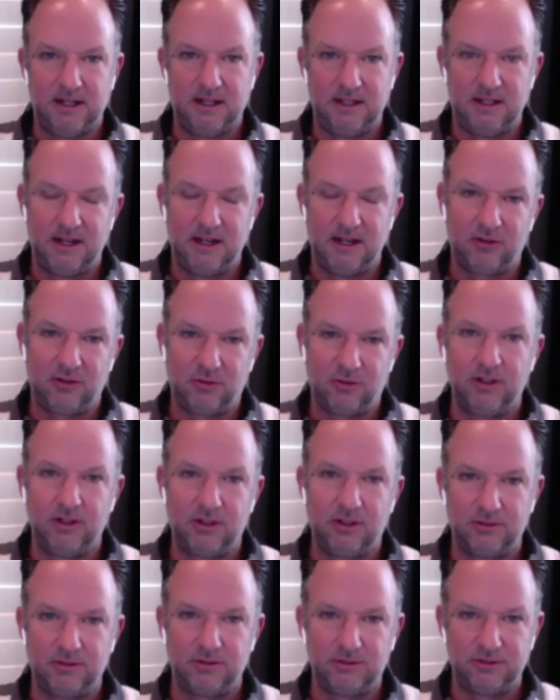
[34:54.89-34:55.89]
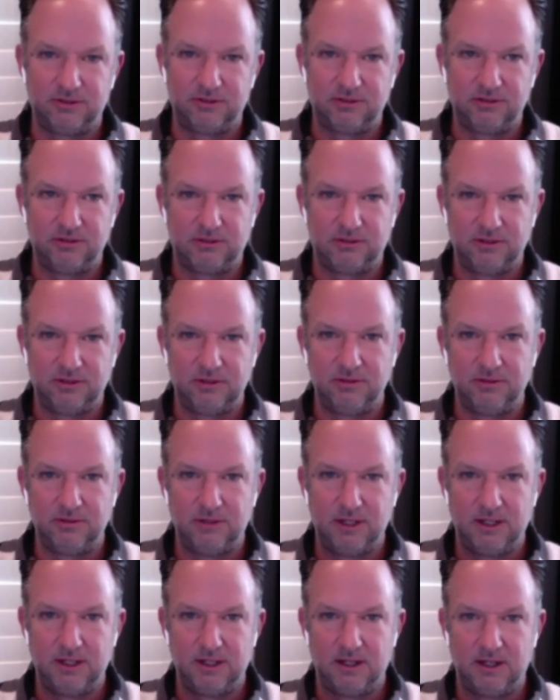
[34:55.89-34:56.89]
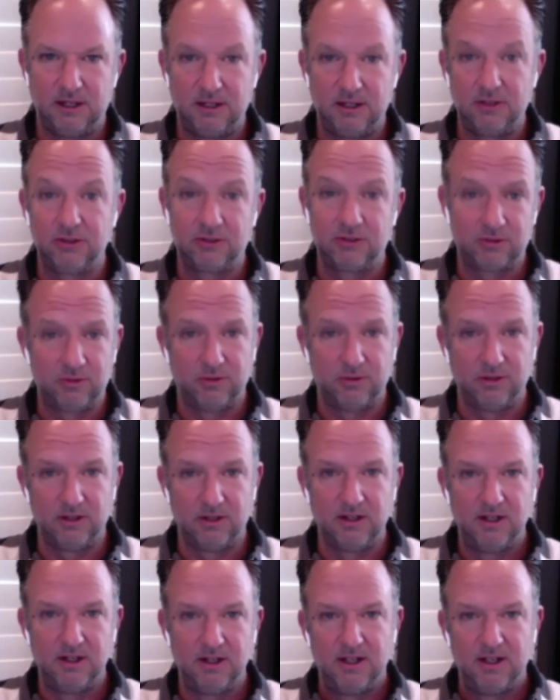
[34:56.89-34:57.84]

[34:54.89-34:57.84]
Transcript: that are critical to to uh, underscore.